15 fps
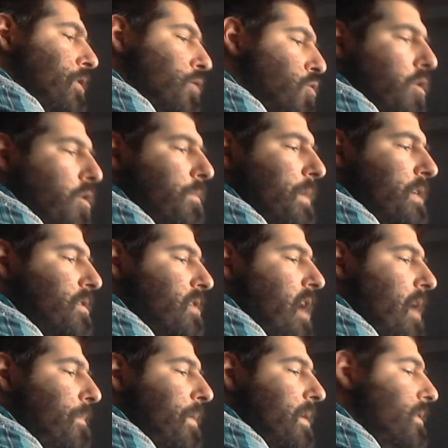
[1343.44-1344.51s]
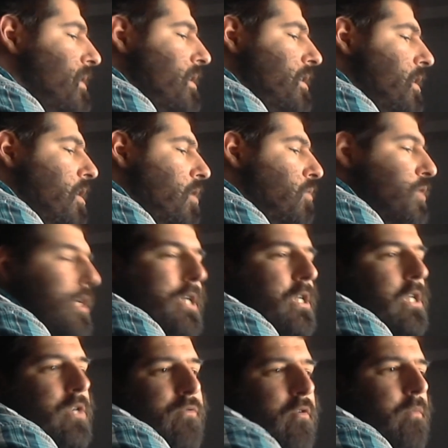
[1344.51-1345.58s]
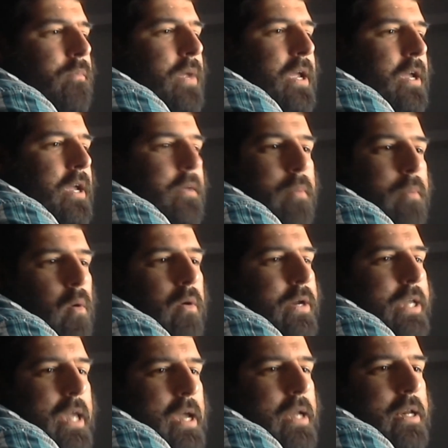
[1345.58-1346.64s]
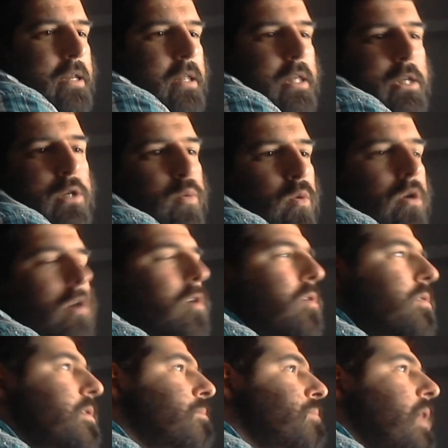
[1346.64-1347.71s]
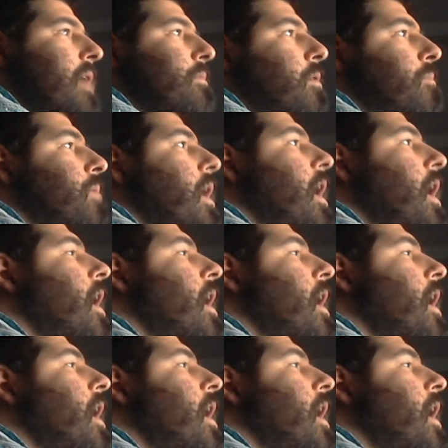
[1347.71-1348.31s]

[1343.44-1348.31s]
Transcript: and you could be stopping the, you know Jesus from being born again in this world and blah blah